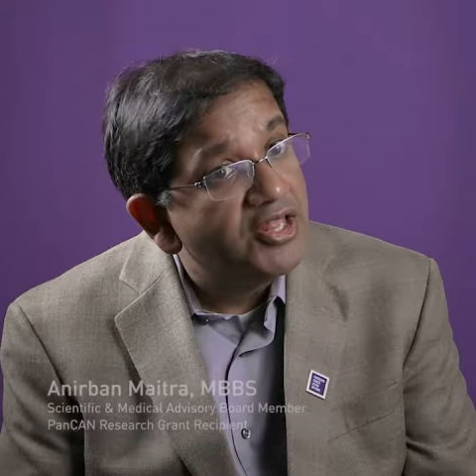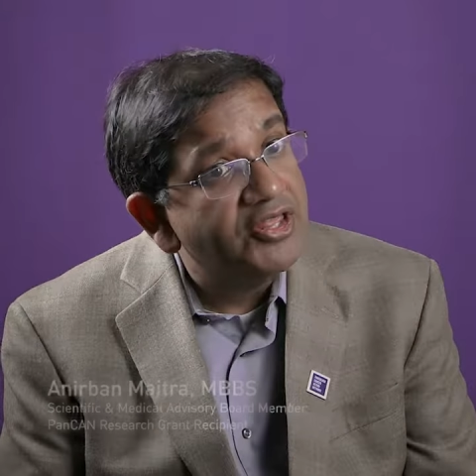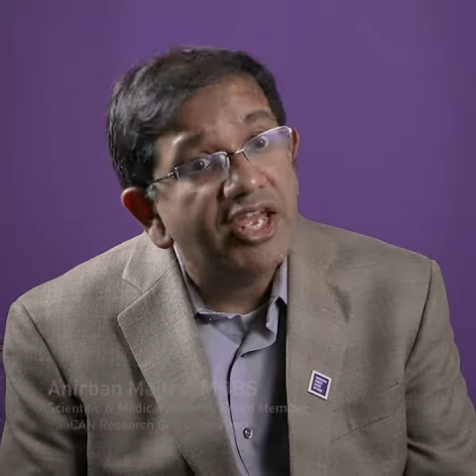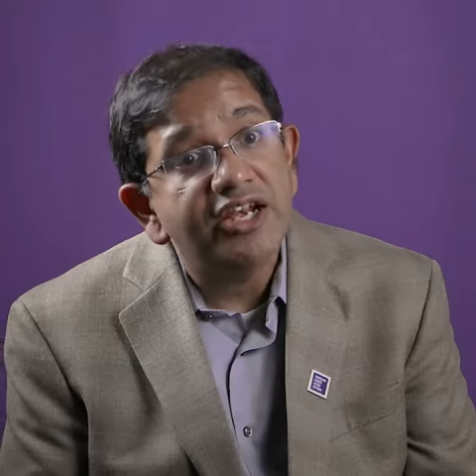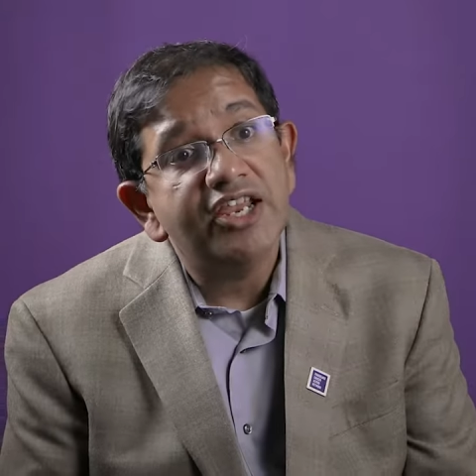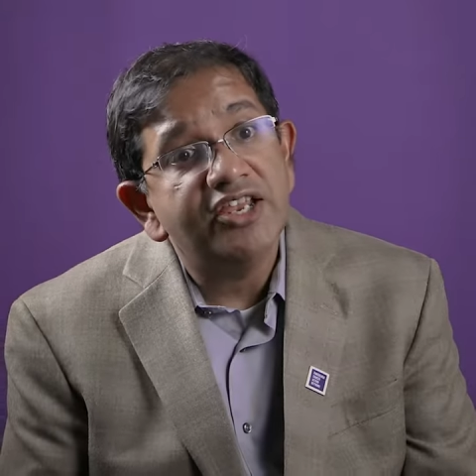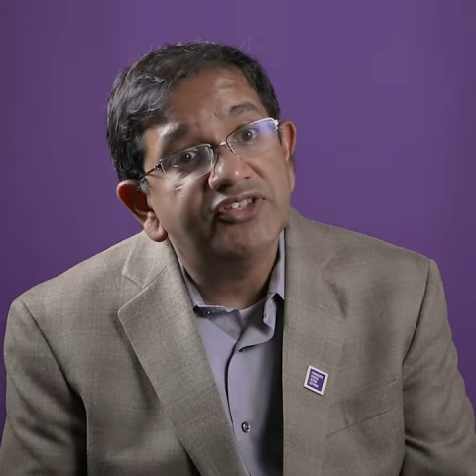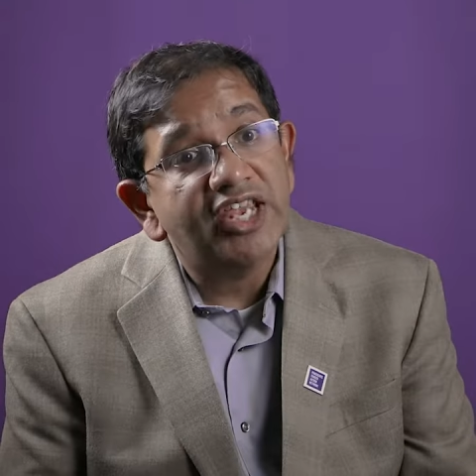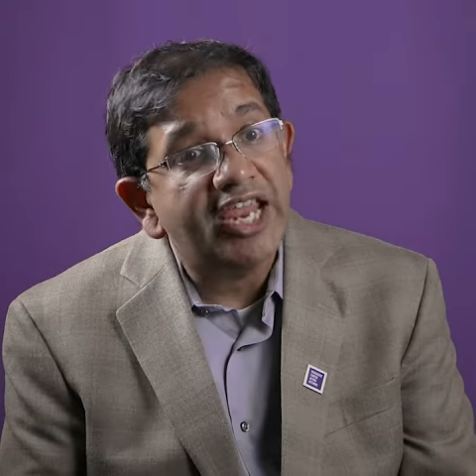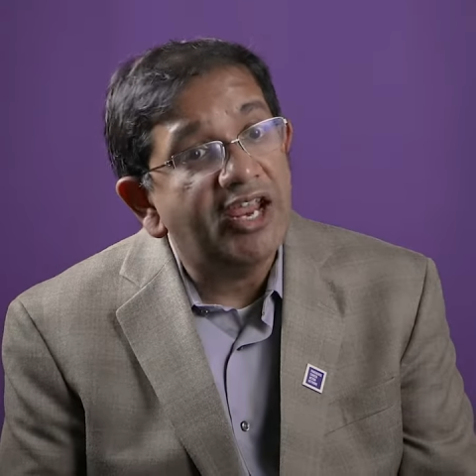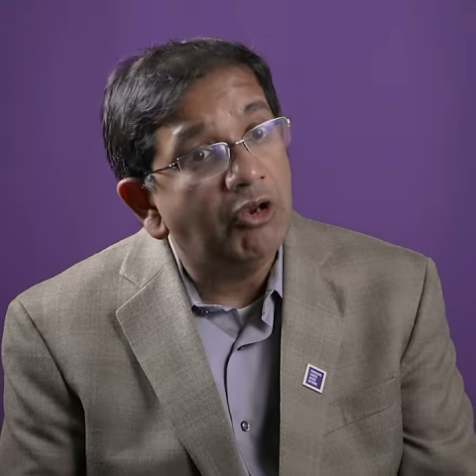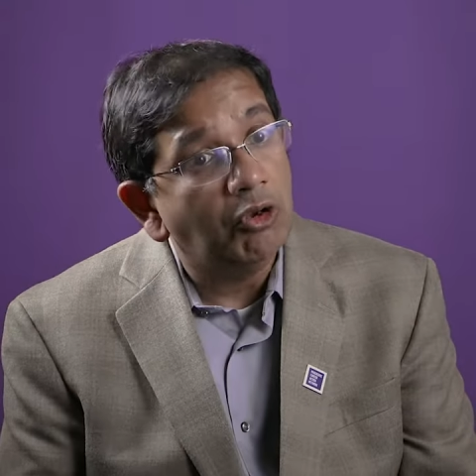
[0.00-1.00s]
There is
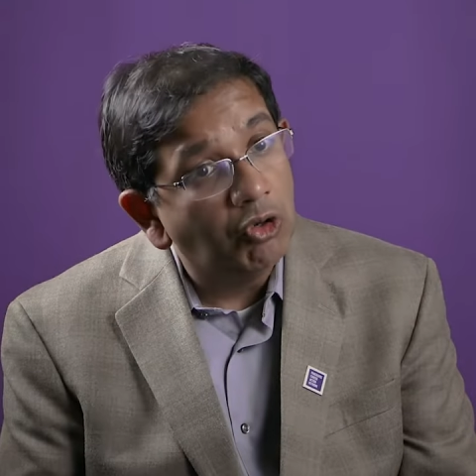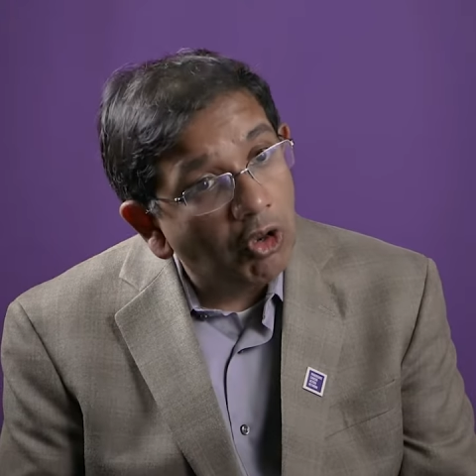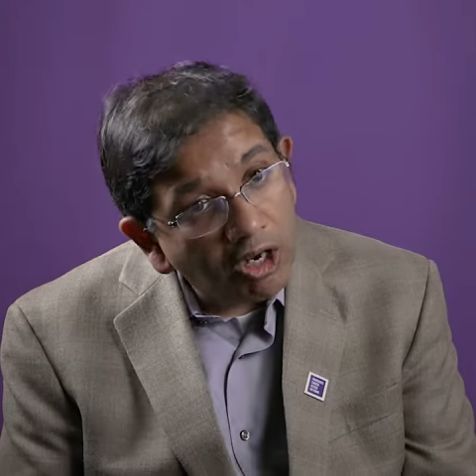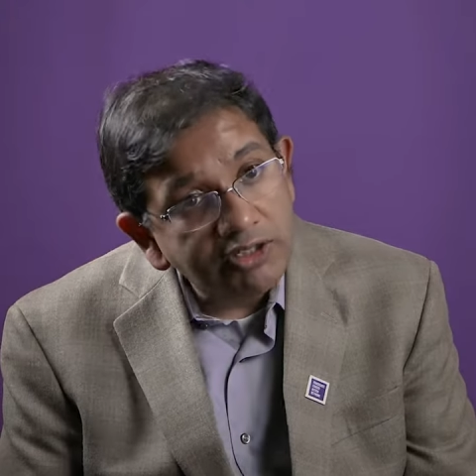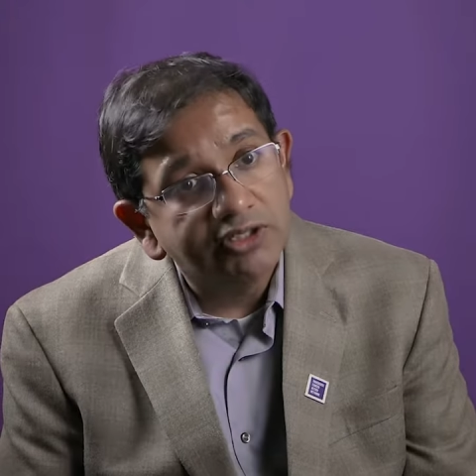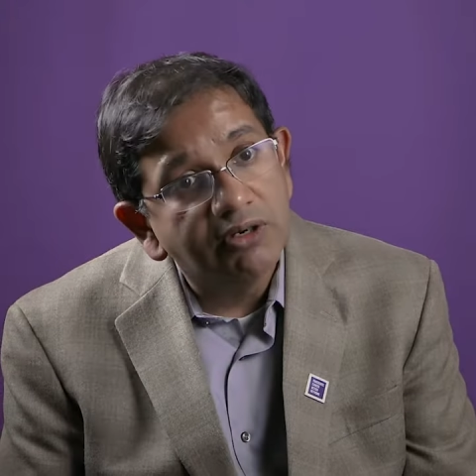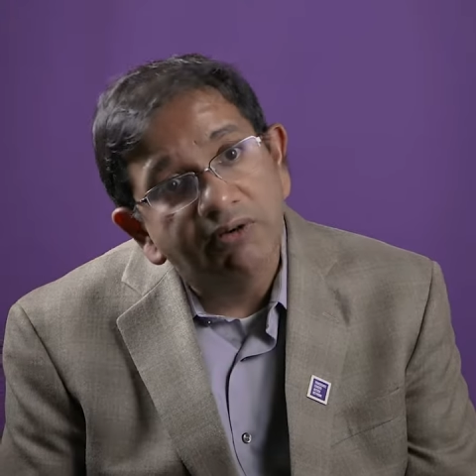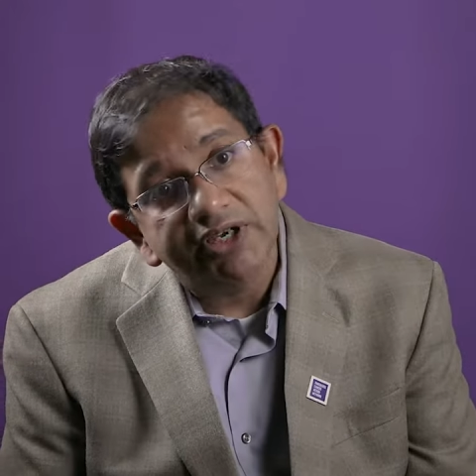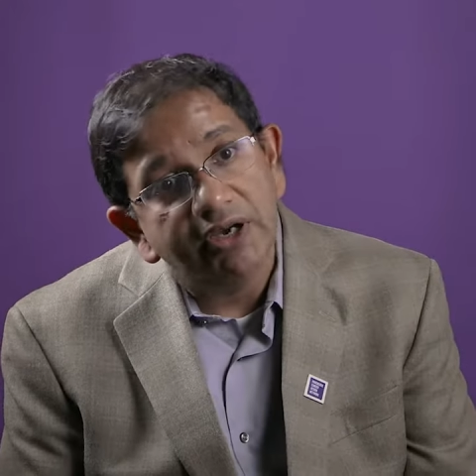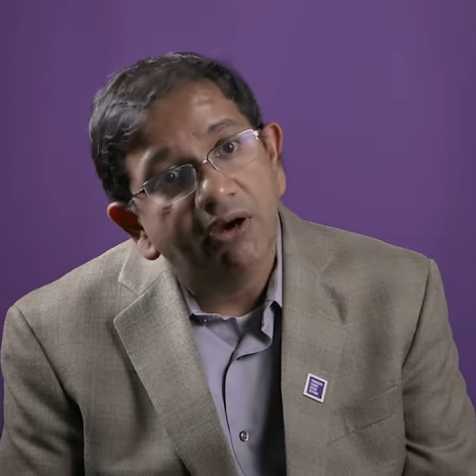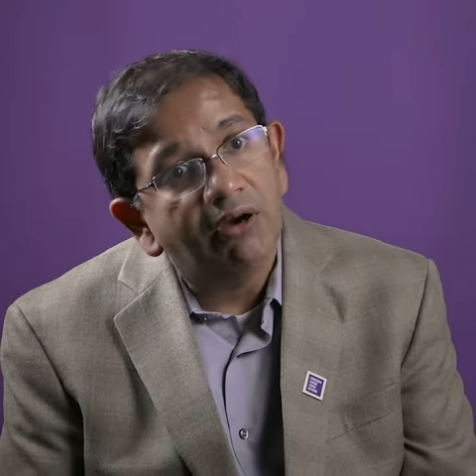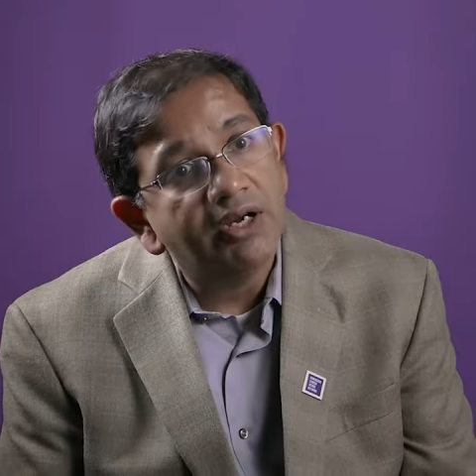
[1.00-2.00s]
a lot
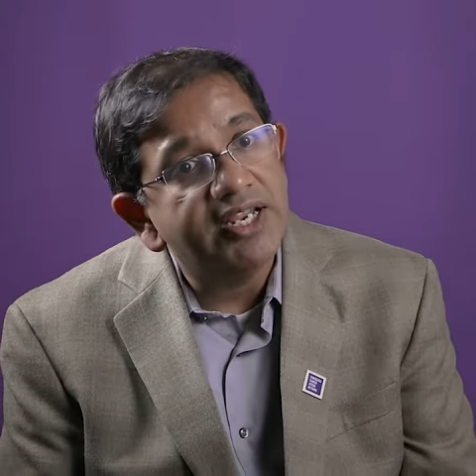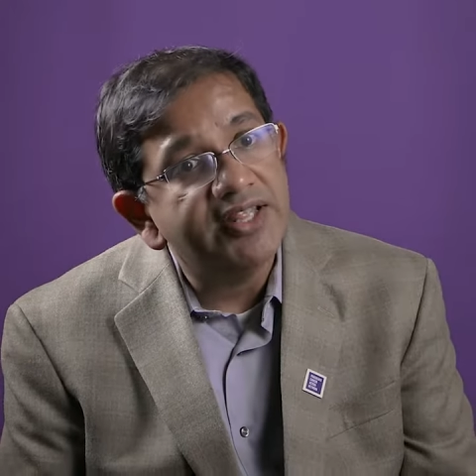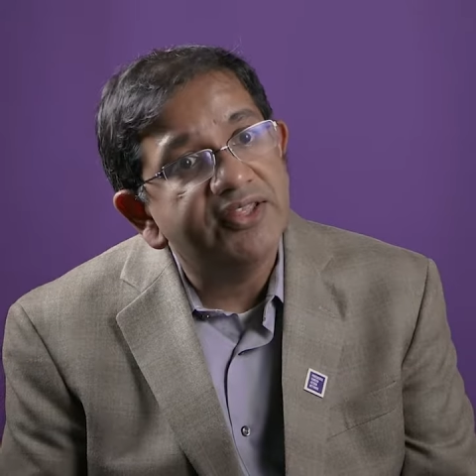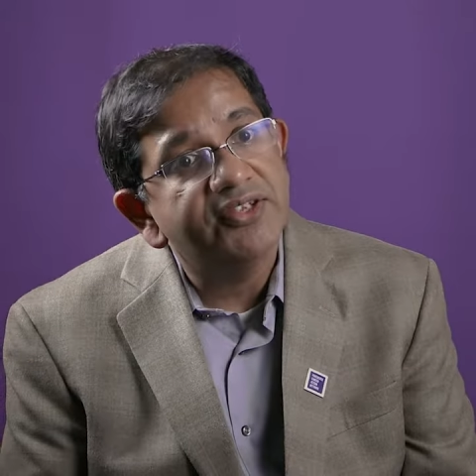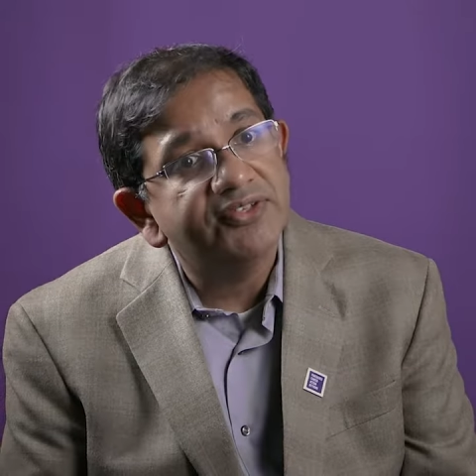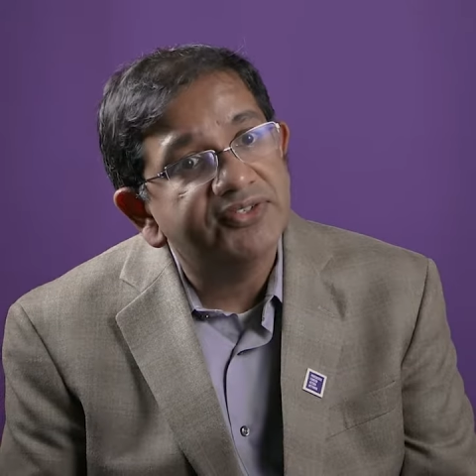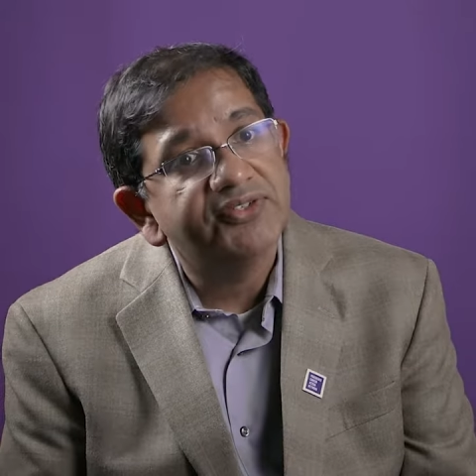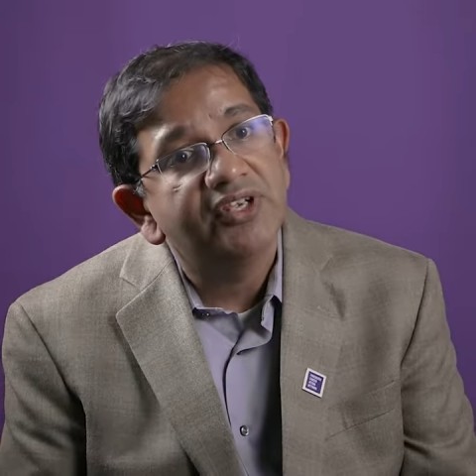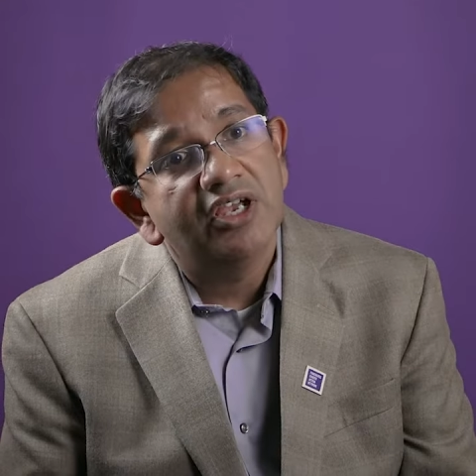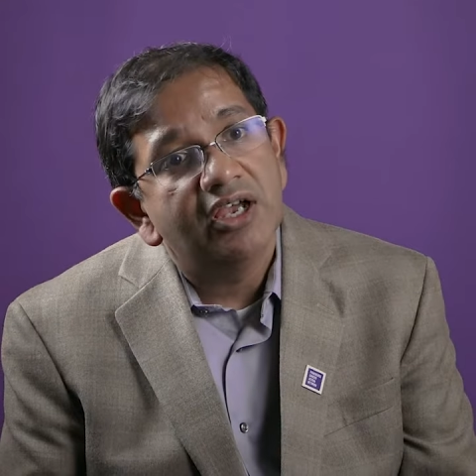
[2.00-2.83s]
going on in this